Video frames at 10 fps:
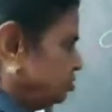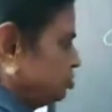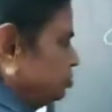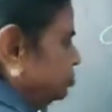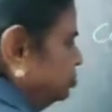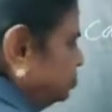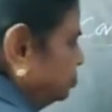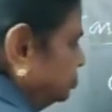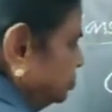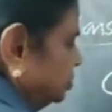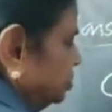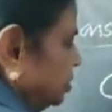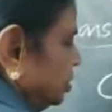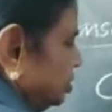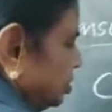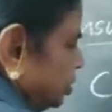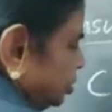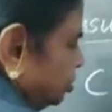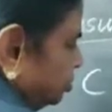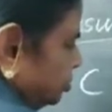to
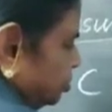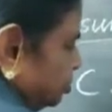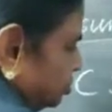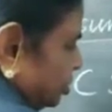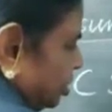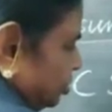TU, total